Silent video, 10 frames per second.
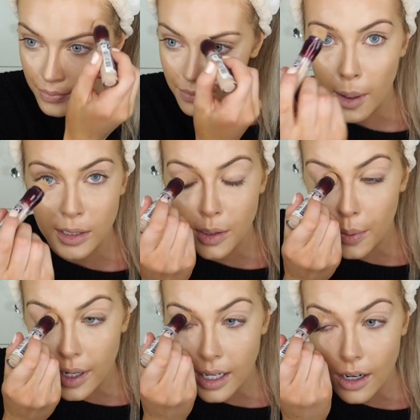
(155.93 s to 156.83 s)
I'm also
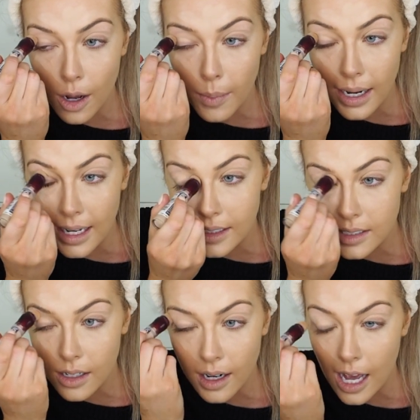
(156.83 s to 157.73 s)
putting it on my lids
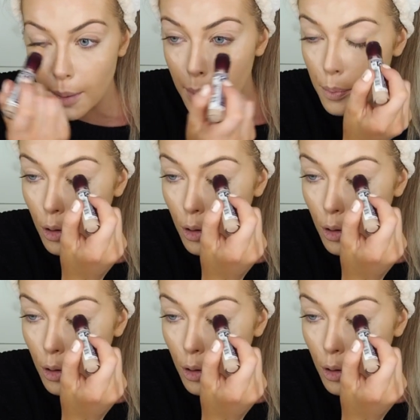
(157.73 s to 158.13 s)
to kind of help